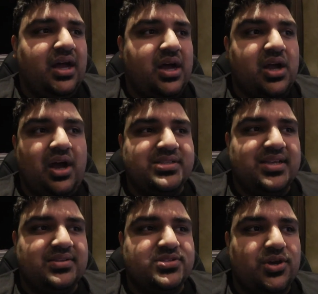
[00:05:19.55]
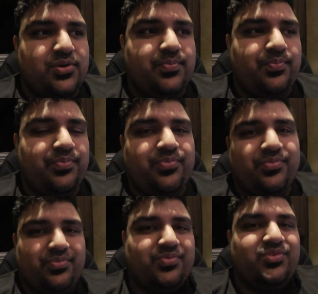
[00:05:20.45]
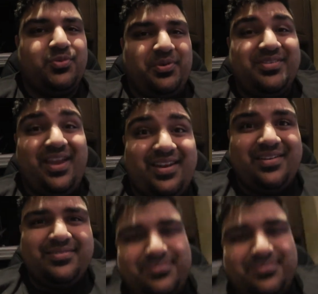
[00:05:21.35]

a godsend, so super excited.